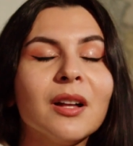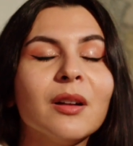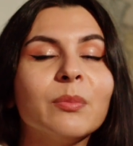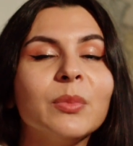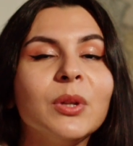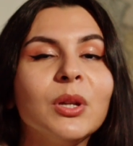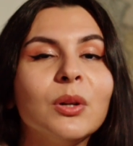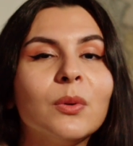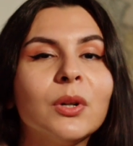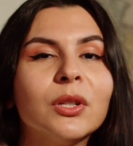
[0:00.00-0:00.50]

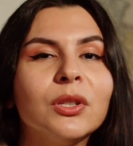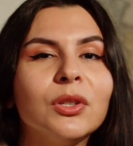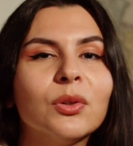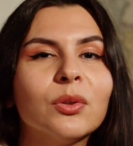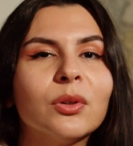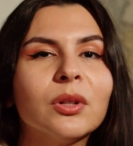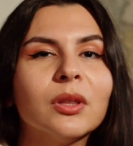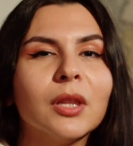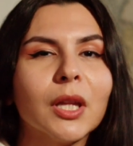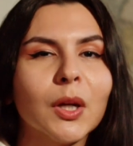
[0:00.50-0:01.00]
help you on
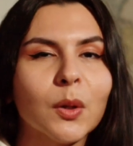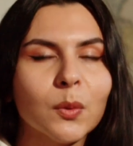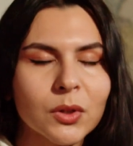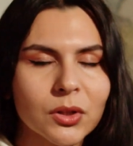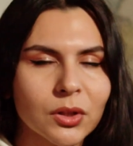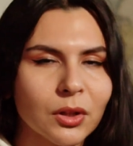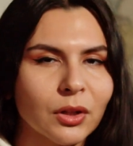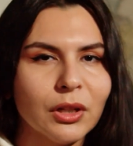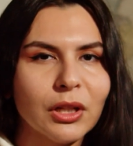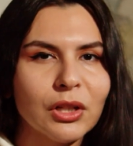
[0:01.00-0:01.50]
your
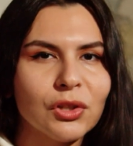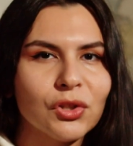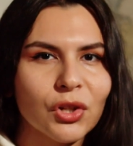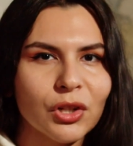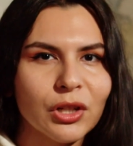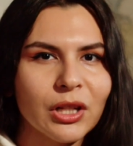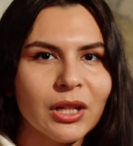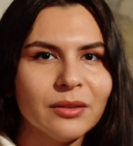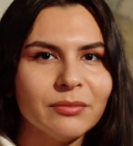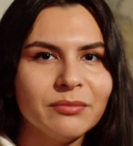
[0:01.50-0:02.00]
language learning
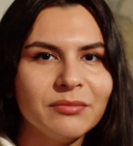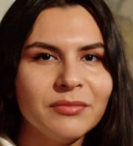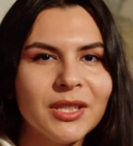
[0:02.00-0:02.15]
journey.